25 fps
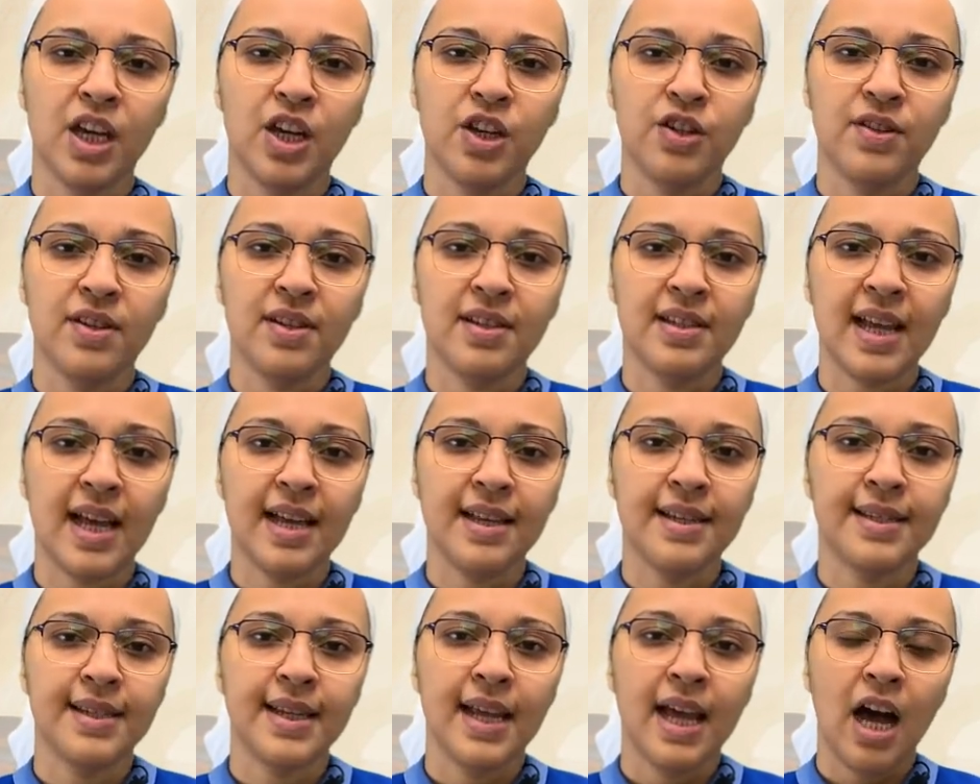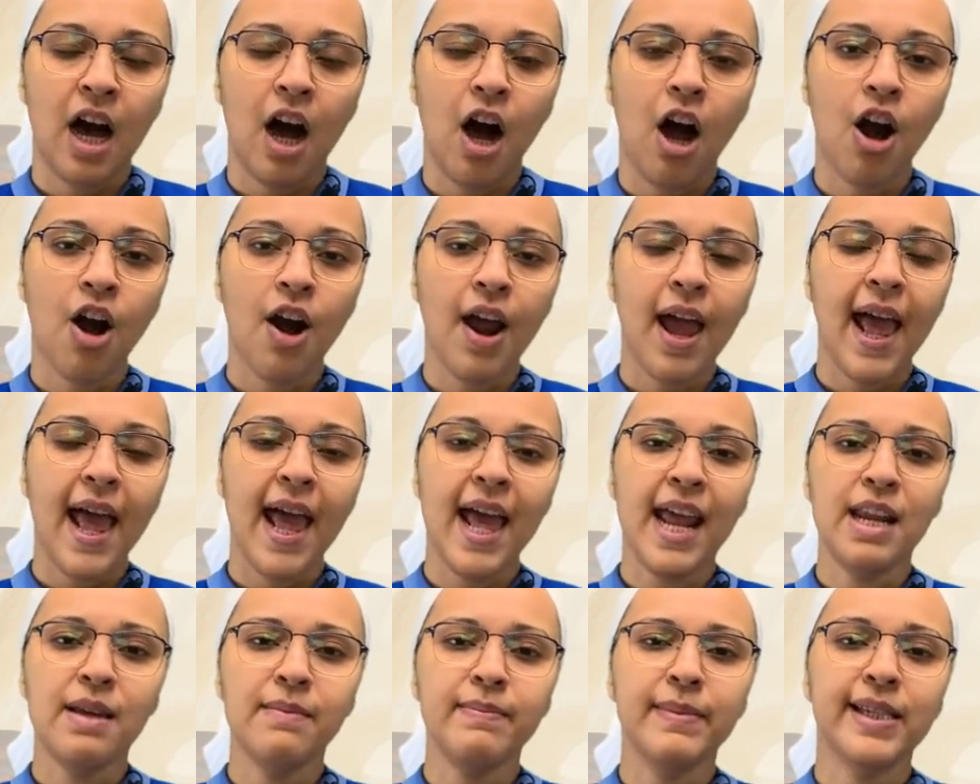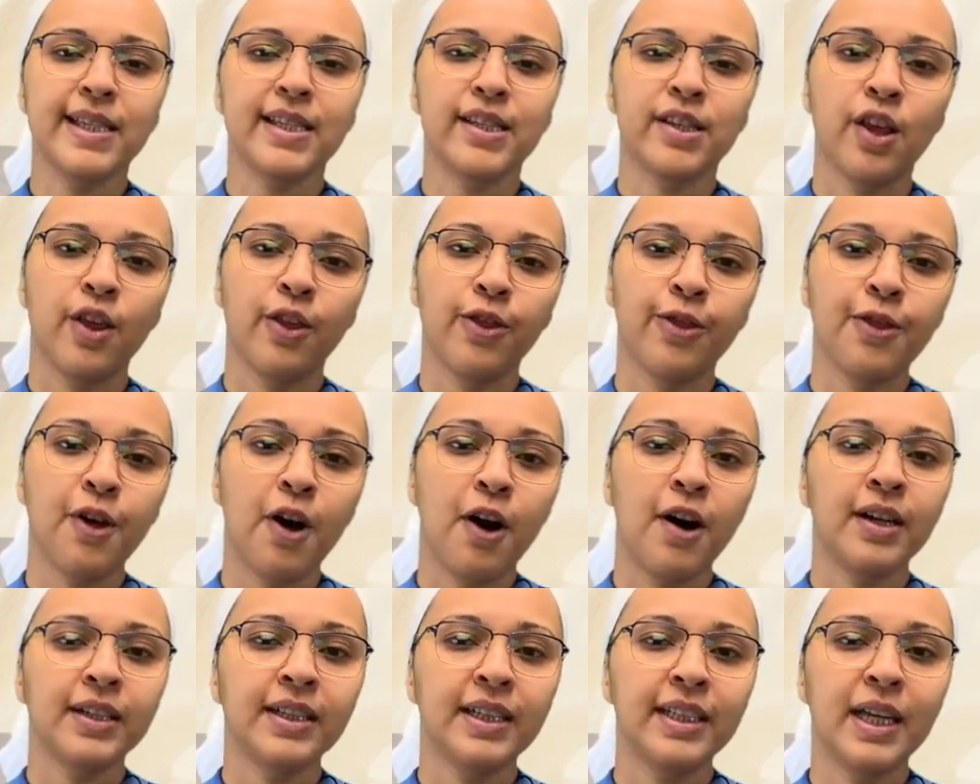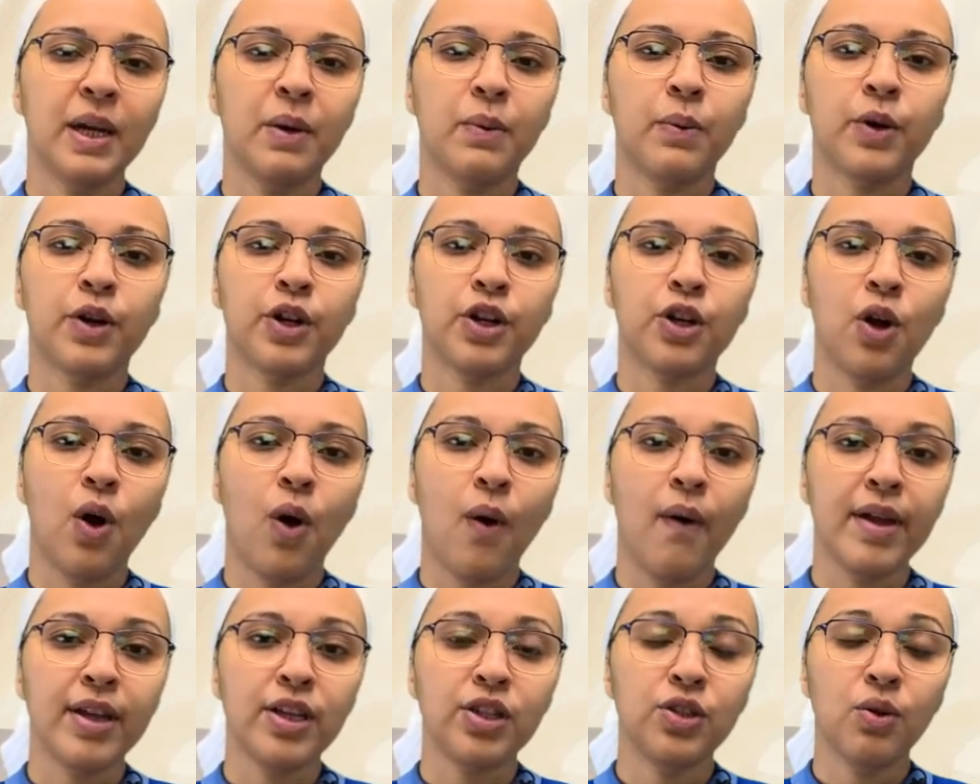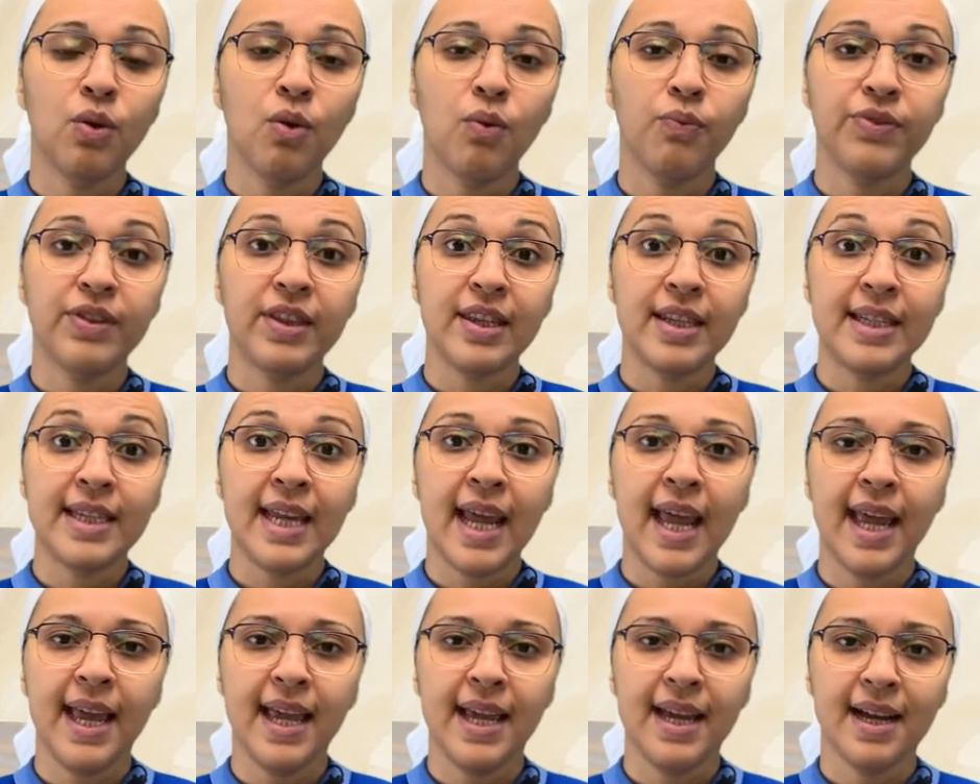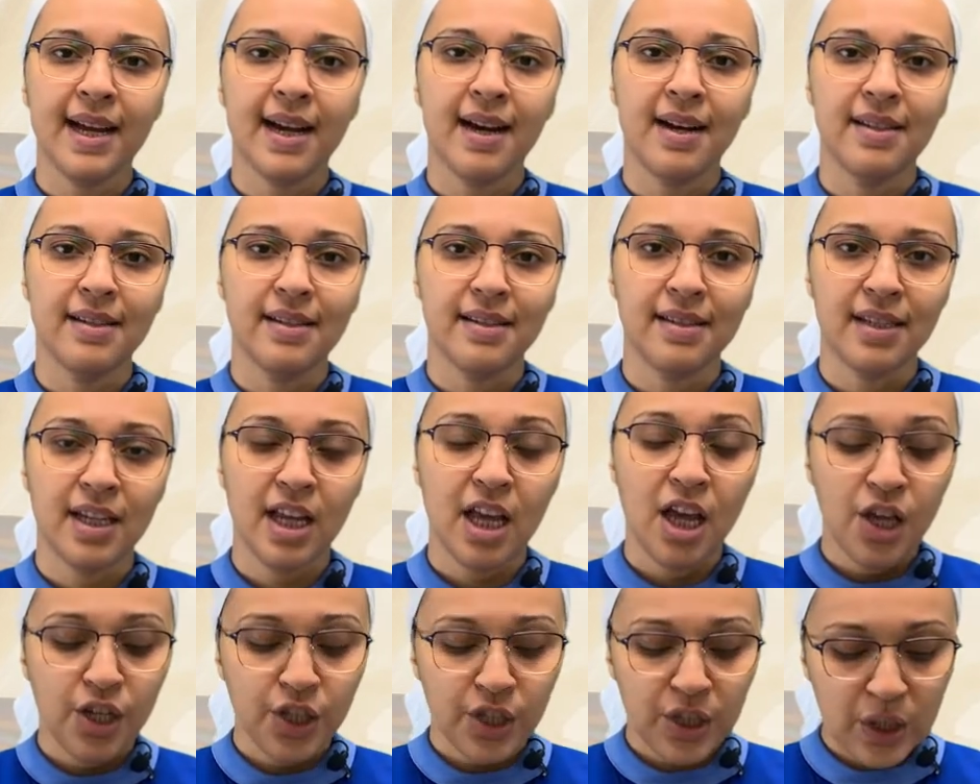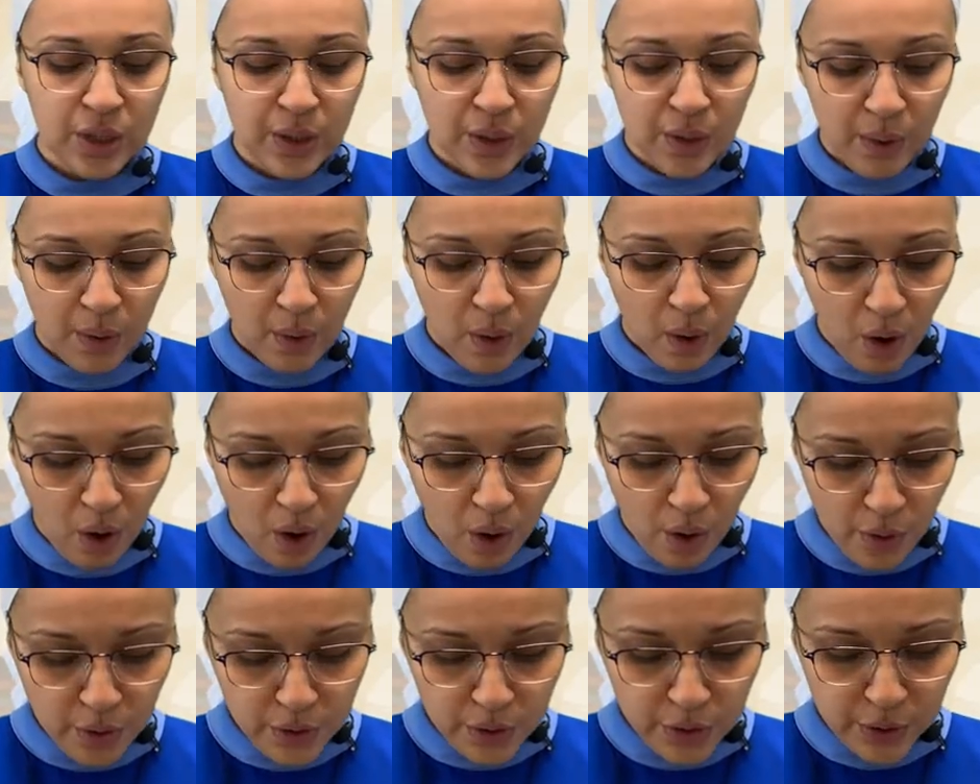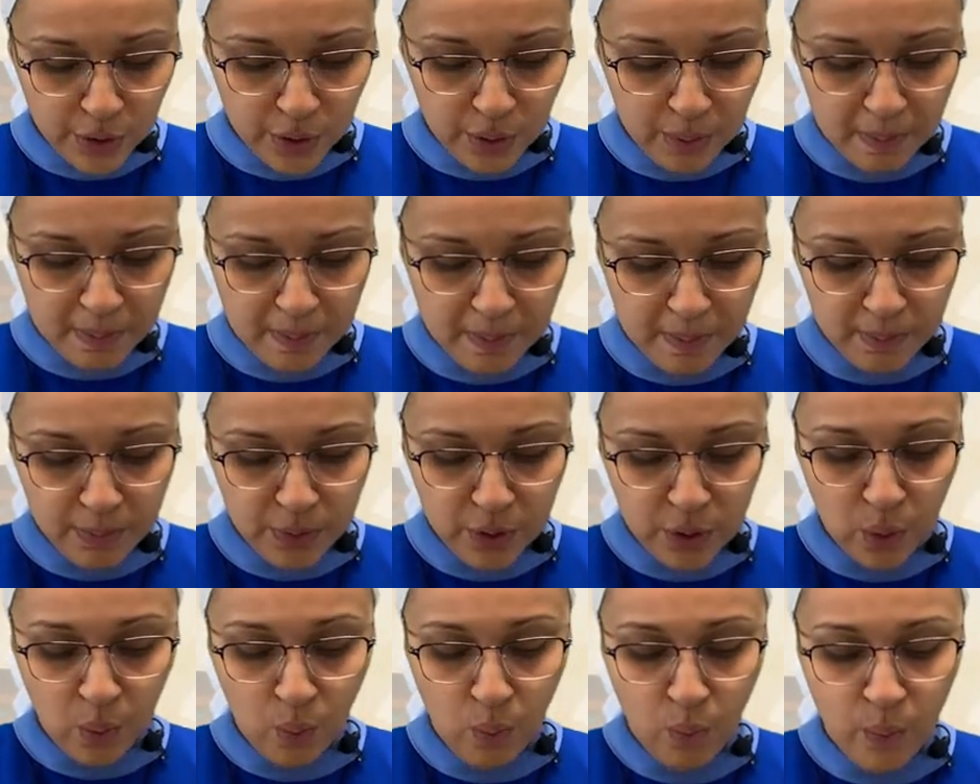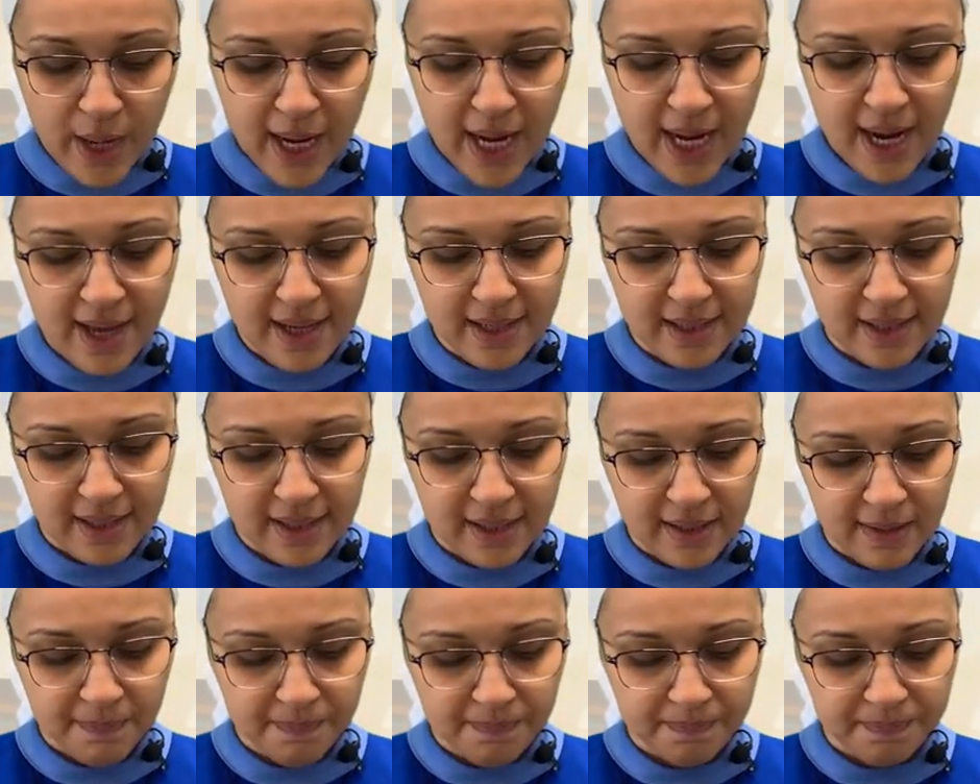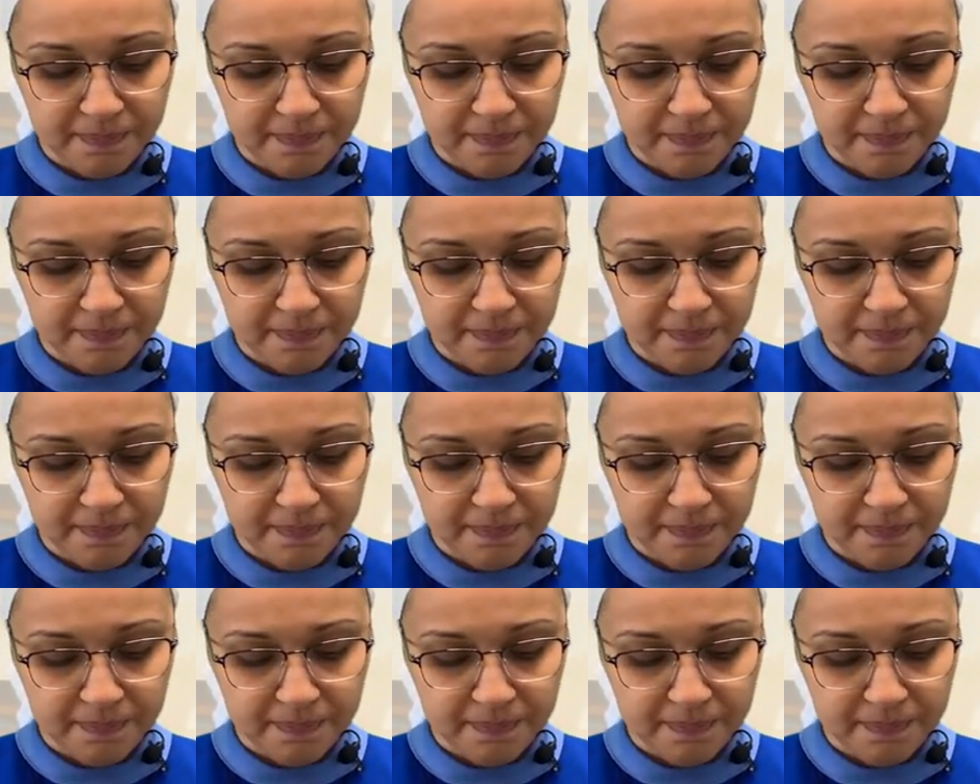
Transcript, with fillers: He says, Our enemies thought they were going to take us, to, to, to win us.